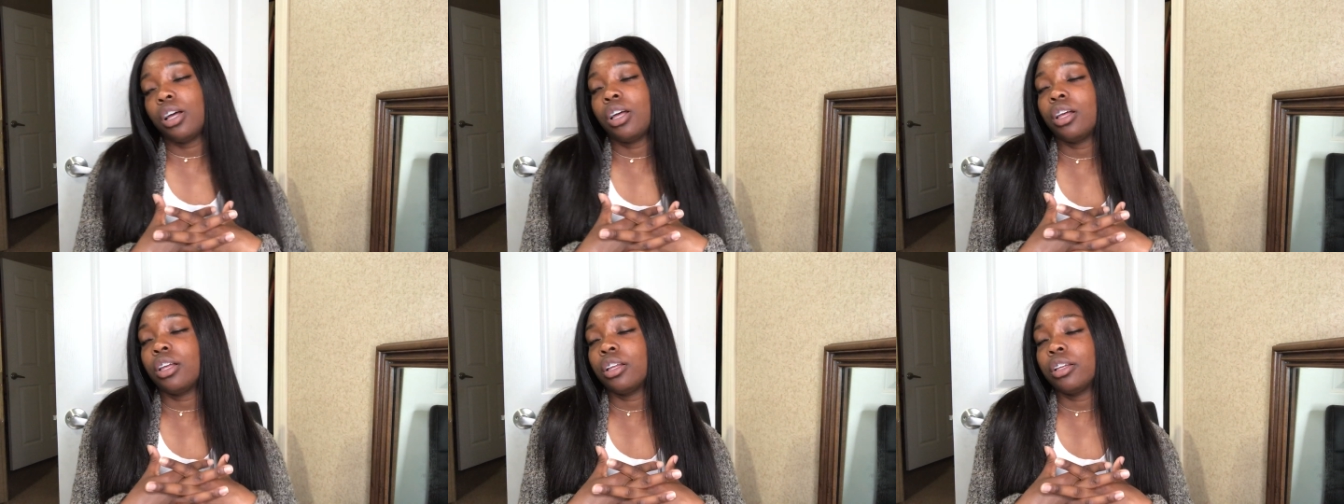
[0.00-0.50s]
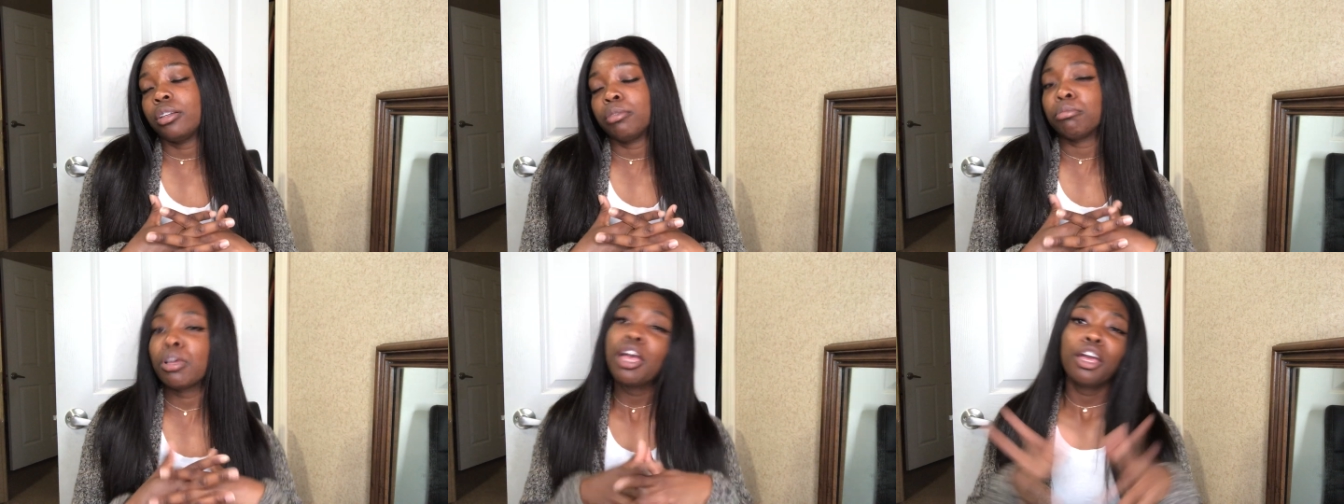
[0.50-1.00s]

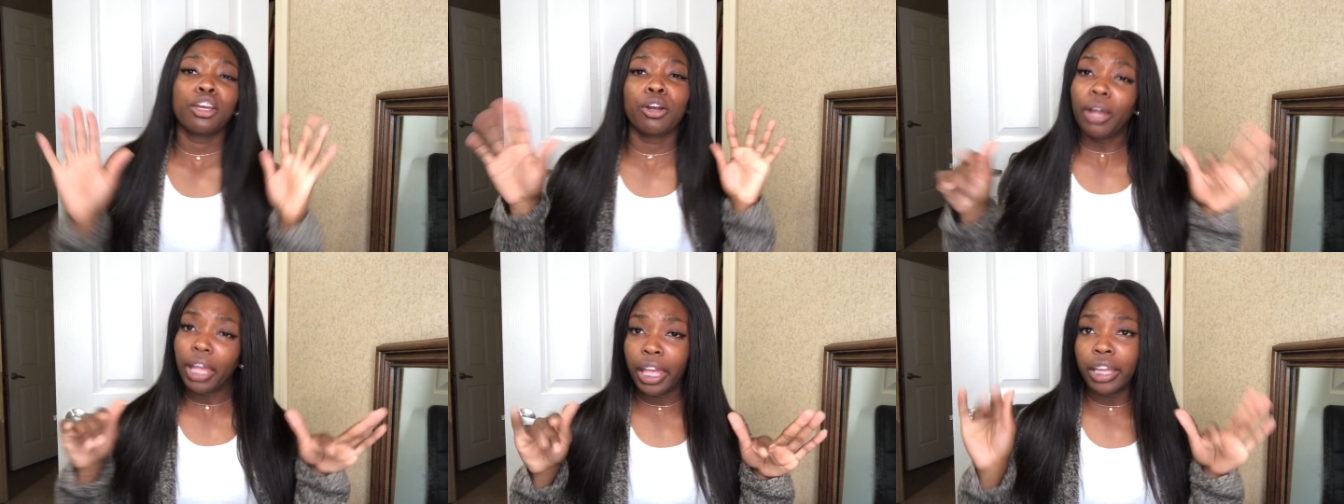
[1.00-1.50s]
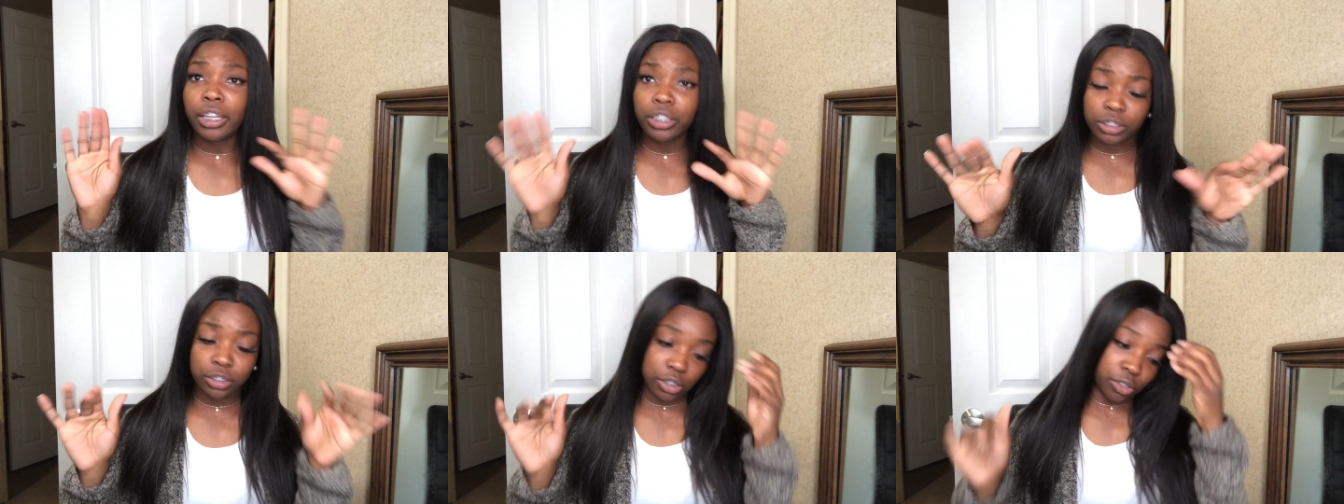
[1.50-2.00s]
um, go ahead and
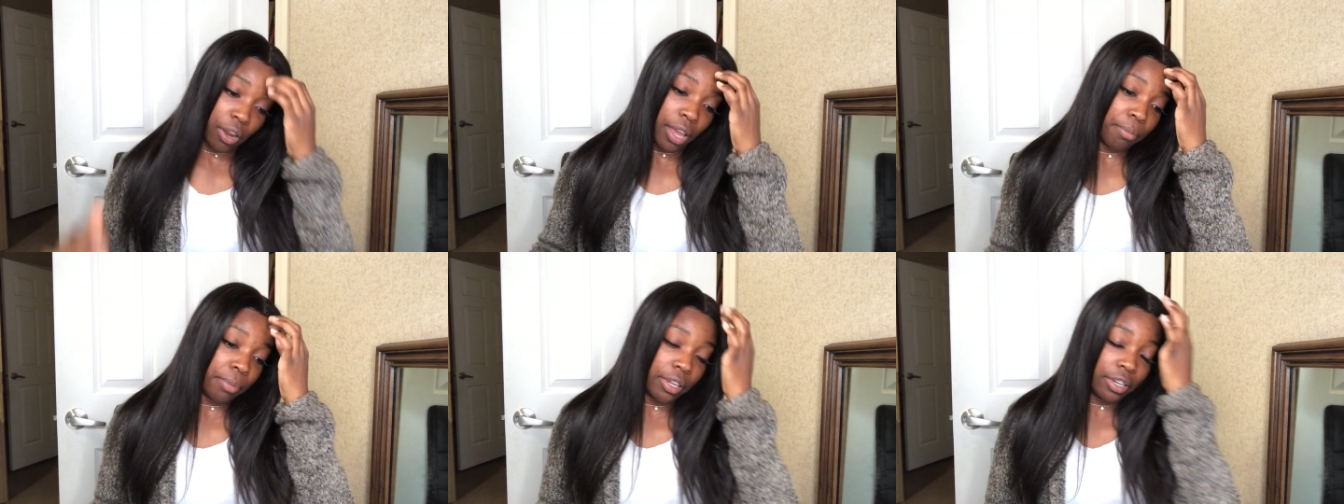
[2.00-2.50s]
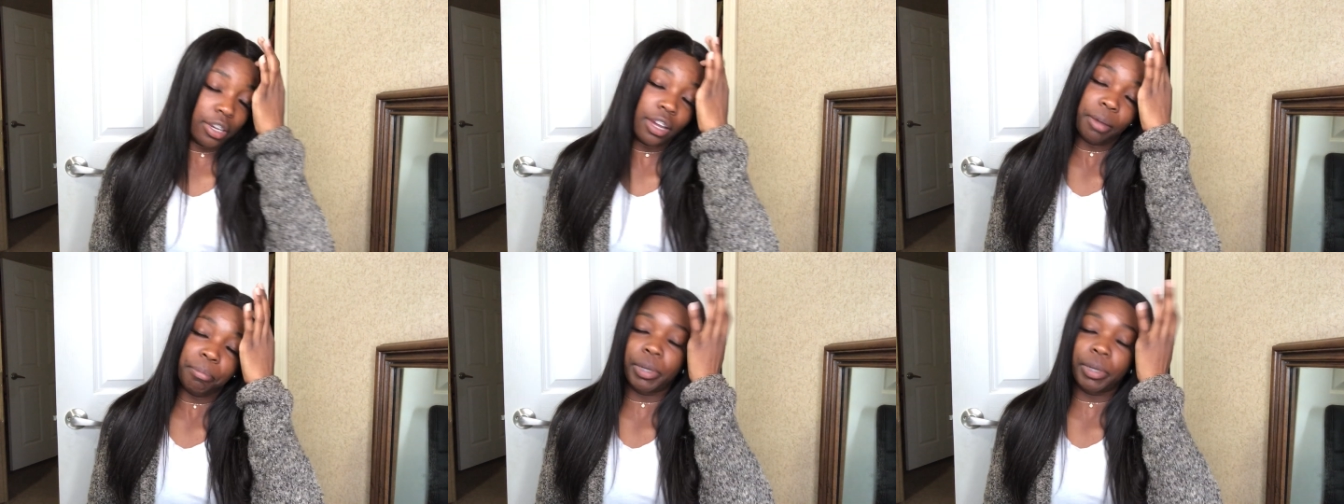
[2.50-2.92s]
hit the subscribe button.